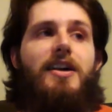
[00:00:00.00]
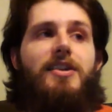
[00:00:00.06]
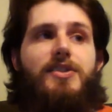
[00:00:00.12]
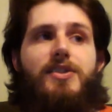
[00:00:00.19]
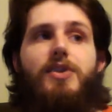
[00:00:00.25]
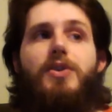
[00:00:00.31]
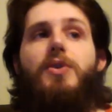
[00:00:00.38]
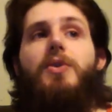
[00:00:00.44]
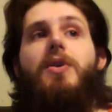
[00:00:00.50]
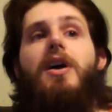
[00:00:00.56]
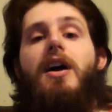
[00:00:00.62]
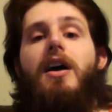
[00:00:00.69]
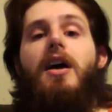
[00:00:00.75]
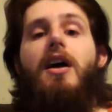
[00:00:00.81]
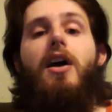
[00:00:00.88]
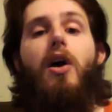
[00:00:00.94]
So
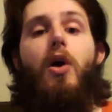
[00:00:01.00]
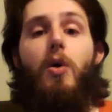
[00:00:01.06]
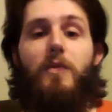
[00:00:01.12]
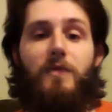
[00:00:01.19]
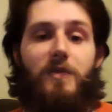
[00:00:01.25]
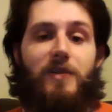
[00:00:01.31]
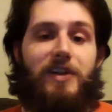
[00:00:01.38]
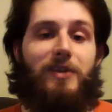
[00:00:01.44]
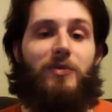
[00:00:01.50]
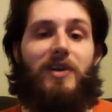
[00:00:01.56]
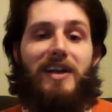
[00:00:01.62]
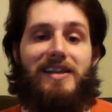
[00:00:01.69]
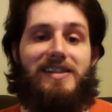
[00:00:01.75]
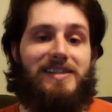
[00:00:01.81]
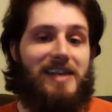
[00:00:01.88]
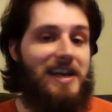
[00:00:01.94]
hopefully when
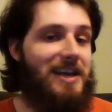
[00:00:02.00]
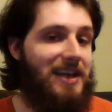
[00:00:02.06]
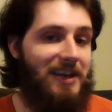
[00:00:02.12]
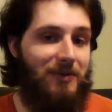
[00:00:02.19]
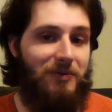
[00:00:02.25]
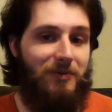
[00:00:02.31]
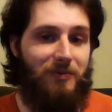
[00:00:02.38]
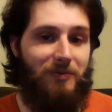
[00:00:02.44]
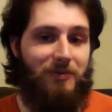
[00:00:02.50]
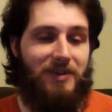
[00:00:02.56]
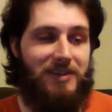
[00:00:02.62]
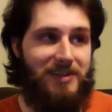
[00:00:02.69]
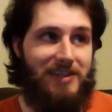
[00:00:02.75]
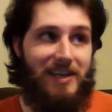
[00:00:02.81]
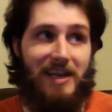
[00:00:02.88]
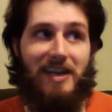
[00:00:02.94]
I say, with
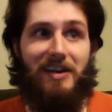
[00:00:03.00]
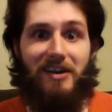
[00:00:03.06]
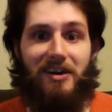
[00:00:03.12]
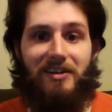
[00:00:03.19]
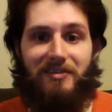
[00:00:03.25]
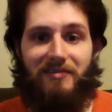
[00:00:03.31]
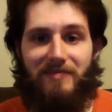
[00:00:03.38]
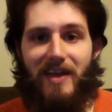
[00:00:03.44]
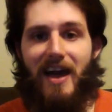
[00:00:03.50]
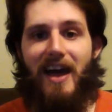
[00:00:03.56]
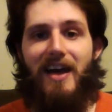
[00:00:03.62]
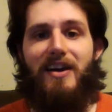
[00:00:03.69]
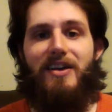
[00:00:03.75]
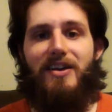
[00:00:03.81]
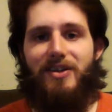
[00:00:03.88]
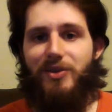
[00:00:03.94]
saying all of that,